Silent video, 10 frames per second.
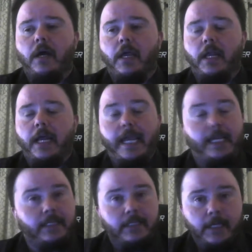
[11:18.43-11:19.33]
And I
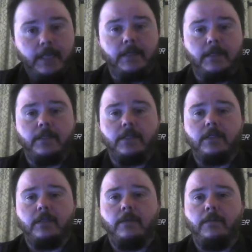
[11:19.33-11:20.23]
hate to say this,
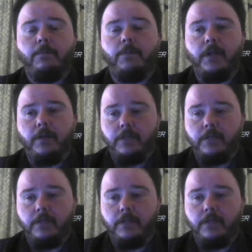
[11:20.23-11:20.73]
but